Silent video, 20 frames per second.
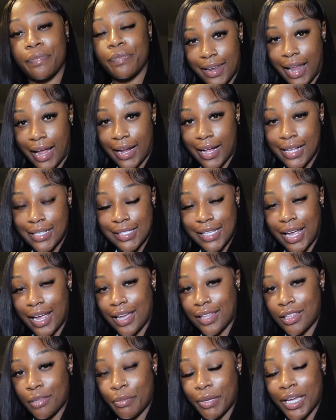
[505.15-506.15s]
And like I said
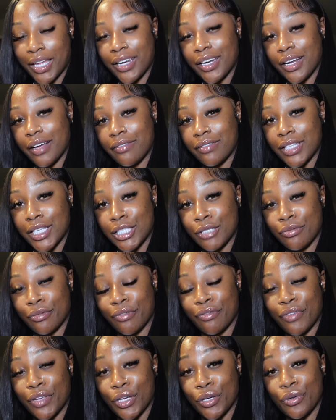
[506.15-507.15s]
in the beginning of this
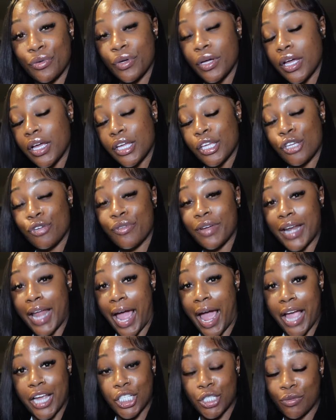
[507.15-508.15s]
review, you can
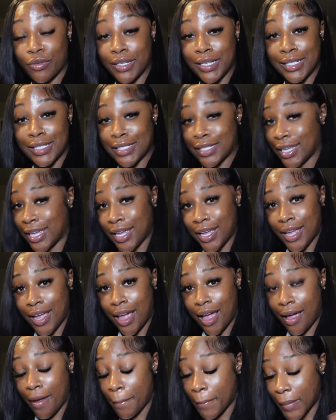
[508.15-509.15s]
actually see
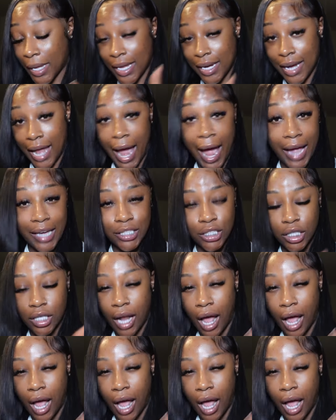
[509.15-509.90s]
me in action.